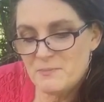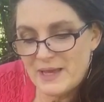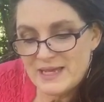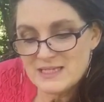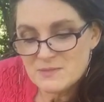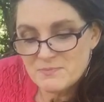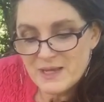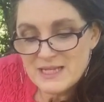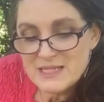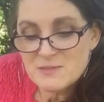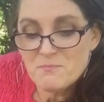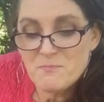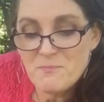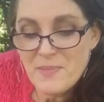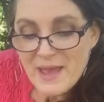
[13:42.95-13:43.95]

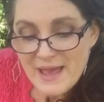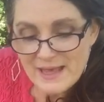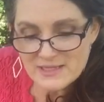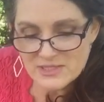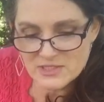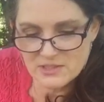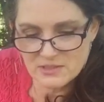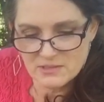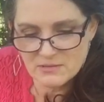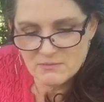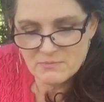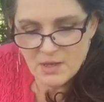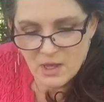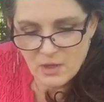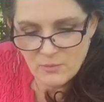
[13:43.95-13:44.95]
best
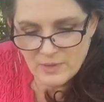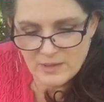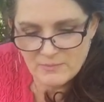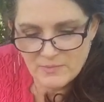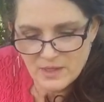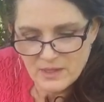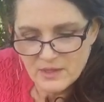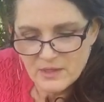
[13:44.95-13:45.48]
poem